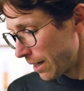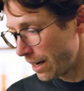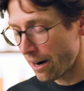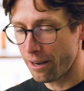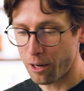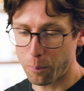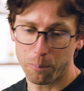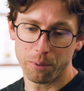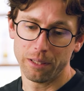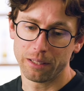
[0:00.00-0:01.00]
Garry oak
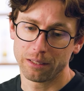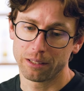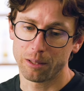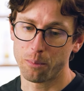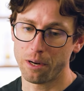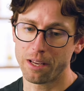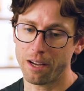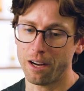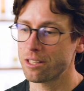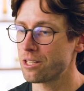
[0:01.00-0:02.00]
brings a pretty
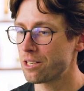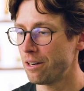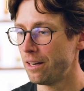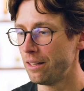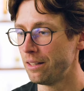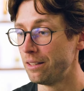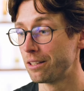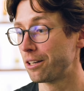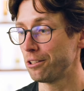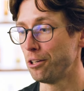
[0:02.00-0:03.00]
concentrated
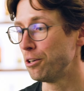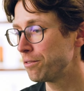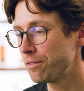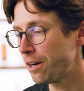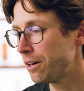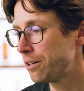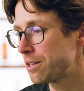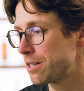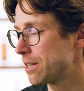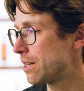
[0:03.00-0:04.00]
clove note.